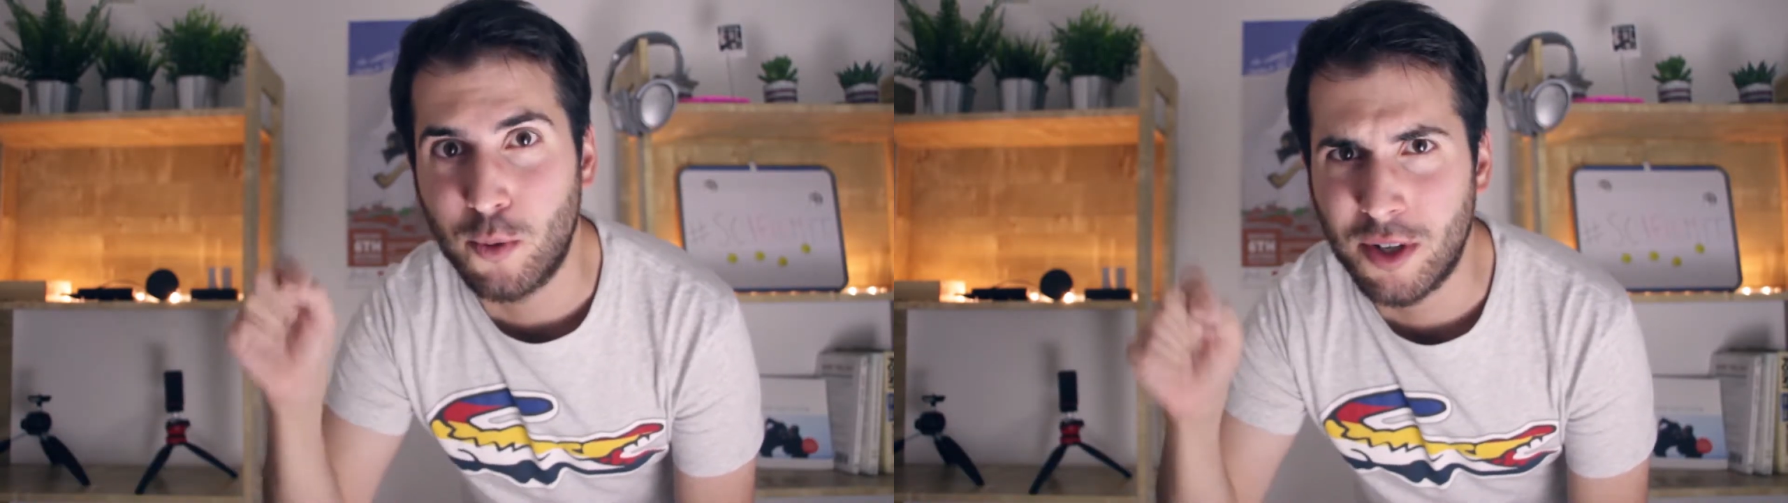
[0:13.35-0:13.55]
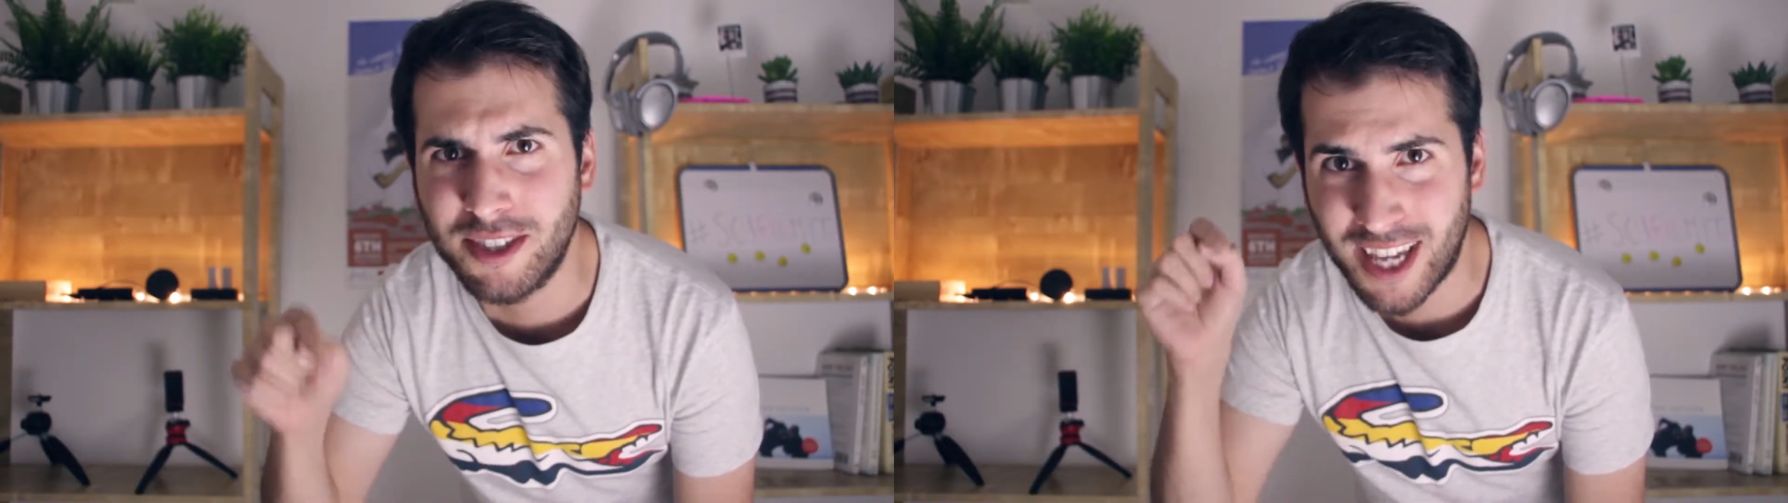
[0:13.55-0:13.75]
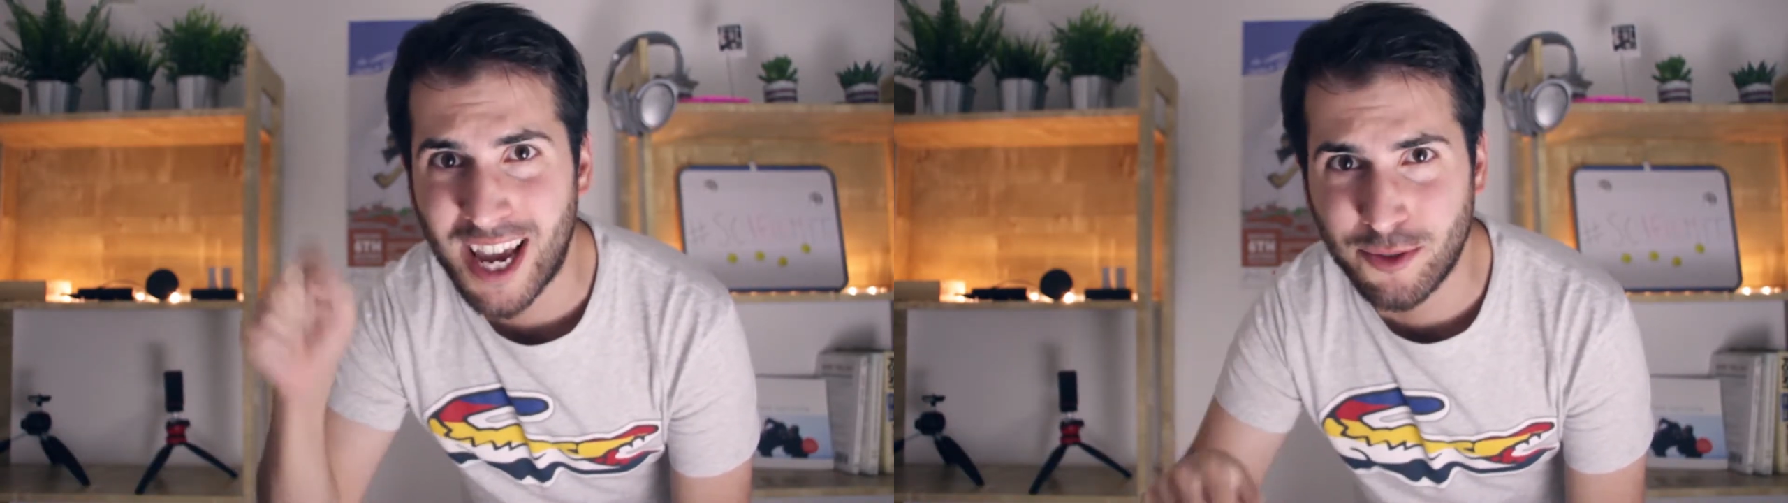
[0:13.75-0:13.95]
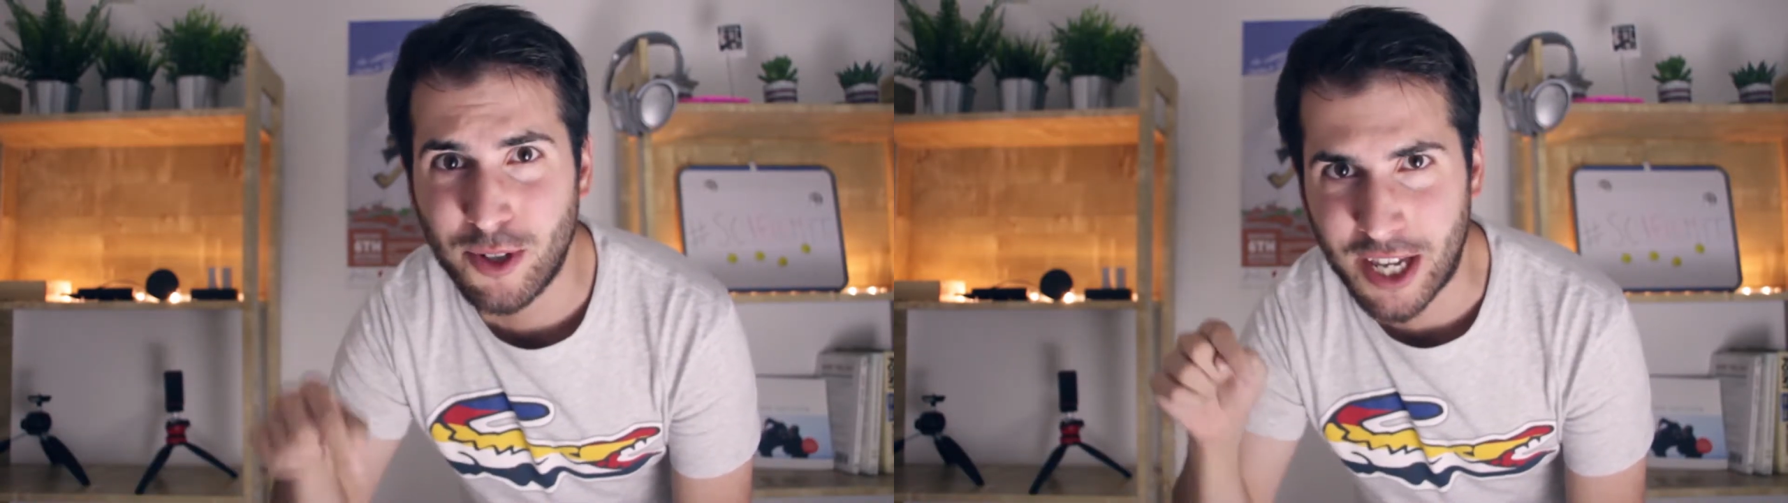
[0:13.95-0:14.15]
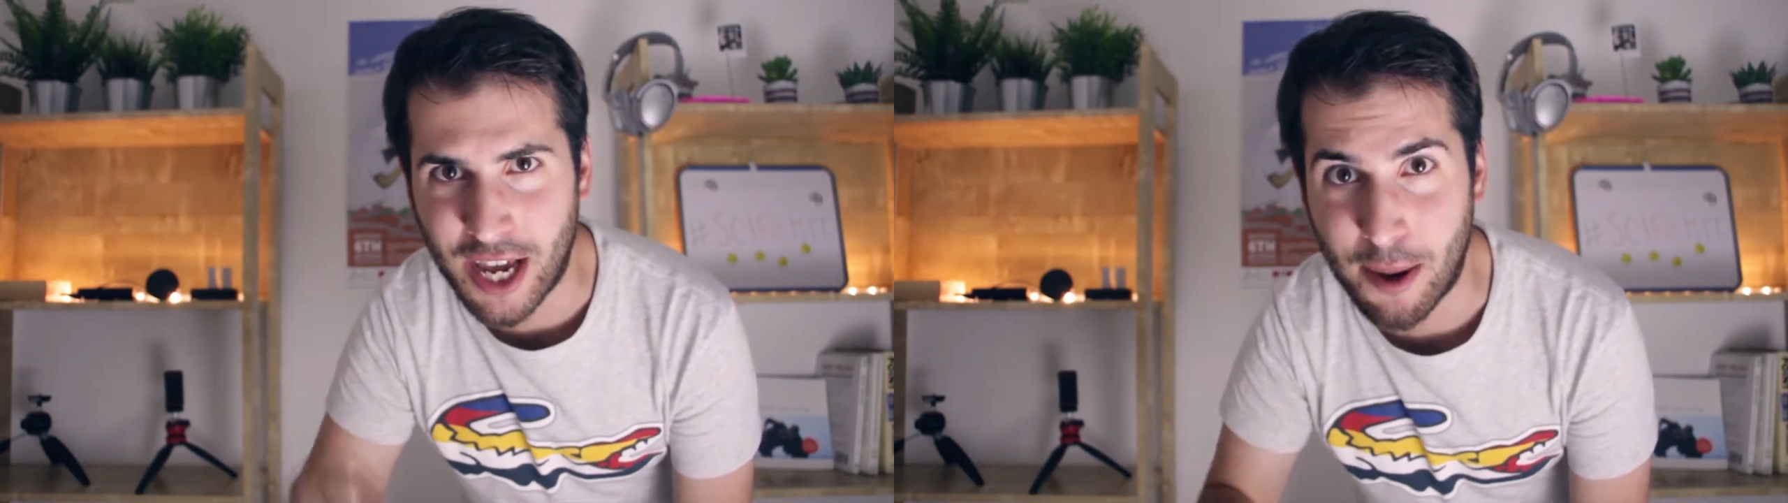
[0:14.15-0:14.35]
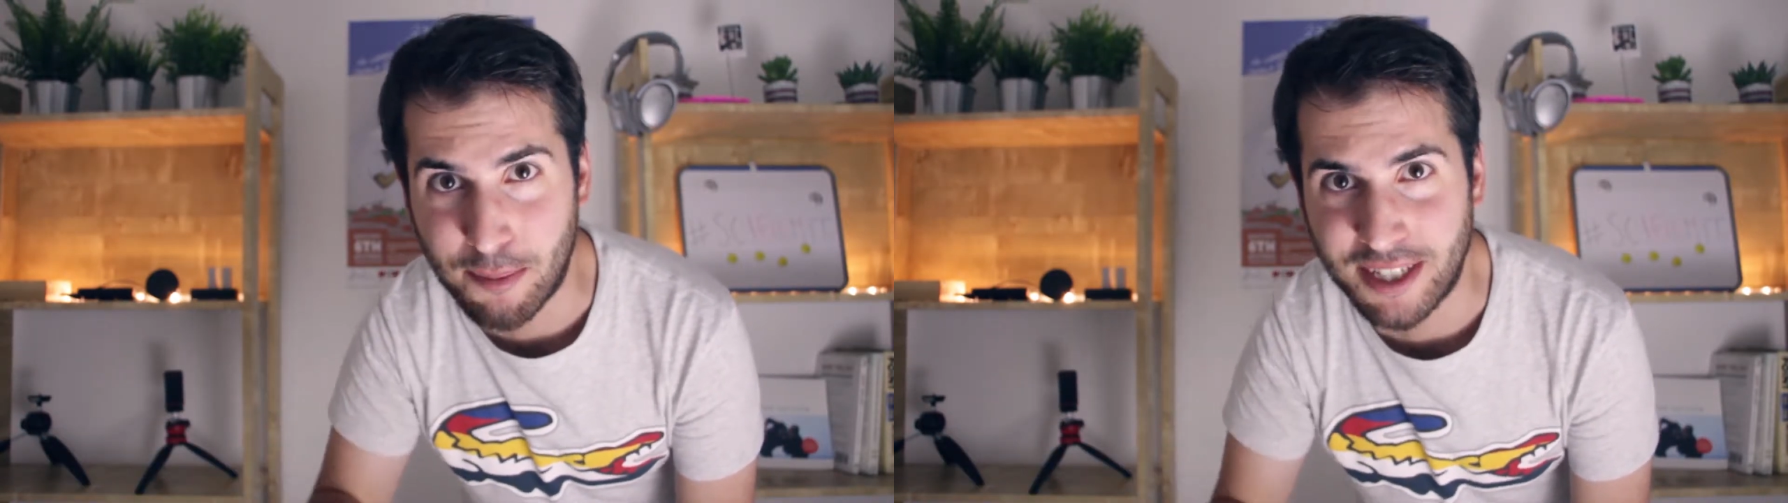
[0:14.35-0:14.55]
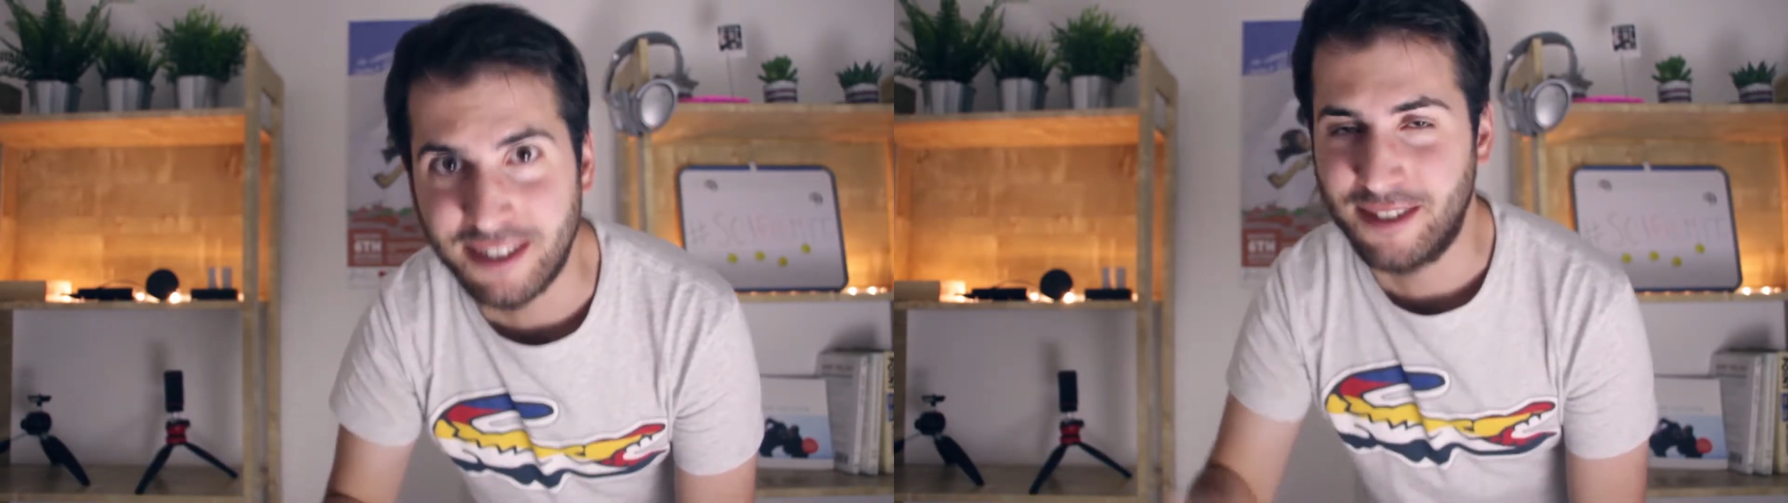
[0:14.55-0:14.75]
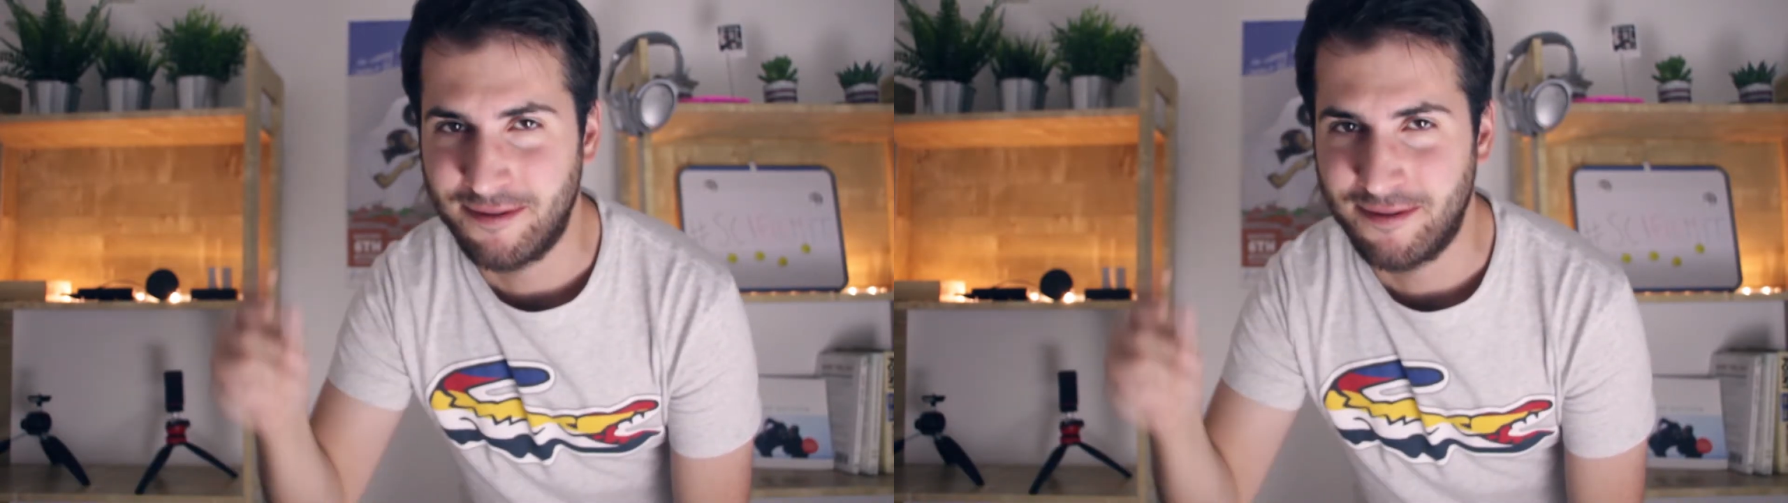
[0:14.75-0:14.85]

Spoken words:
what actually happened.